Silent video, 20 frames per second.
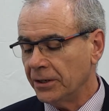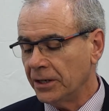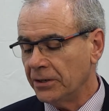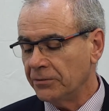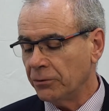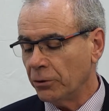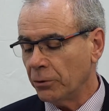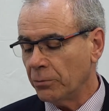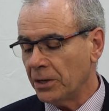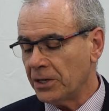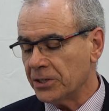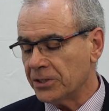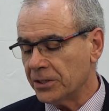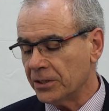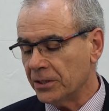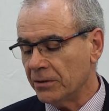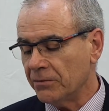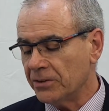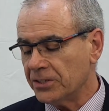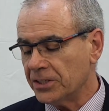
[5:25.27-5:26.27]

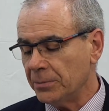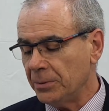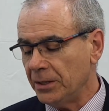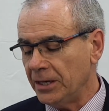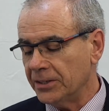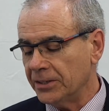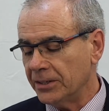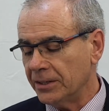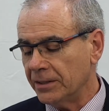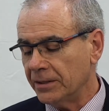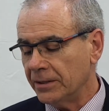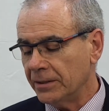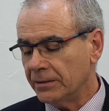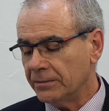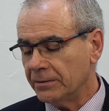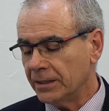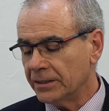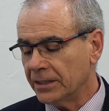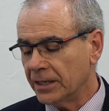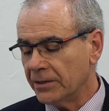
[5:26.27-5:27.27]
information visibility
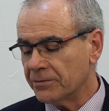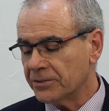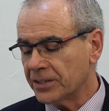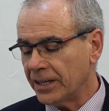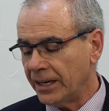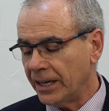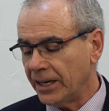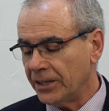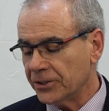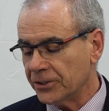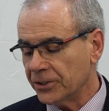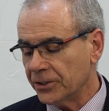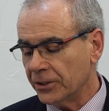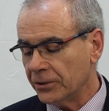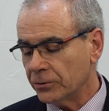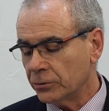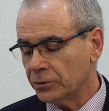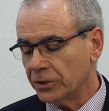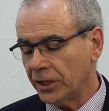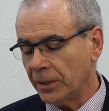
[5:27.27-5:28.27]
that gives an edge
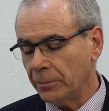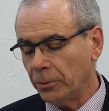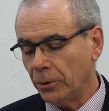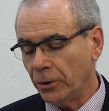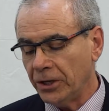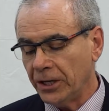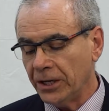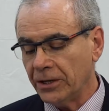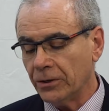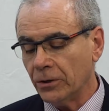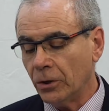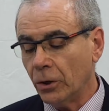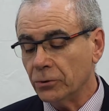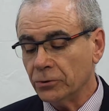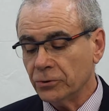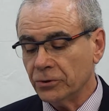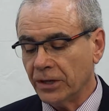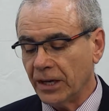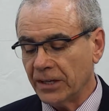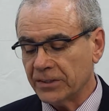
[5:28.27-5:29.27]
to the employee
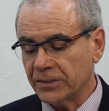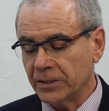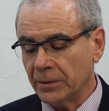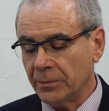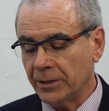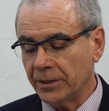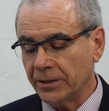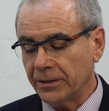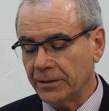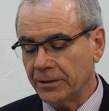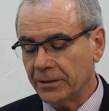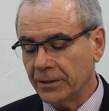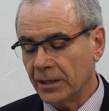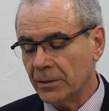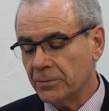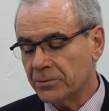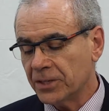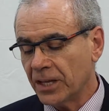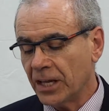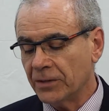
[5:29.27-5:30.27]
or to the customer,
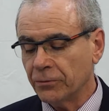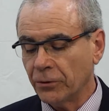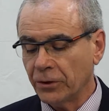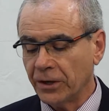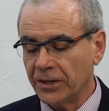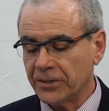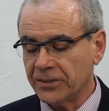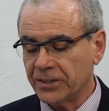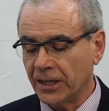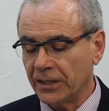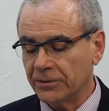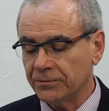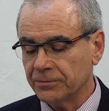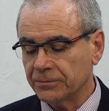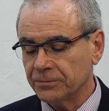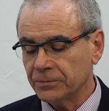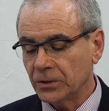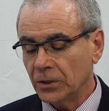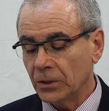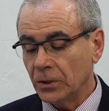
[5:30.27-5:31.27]
himself or herself.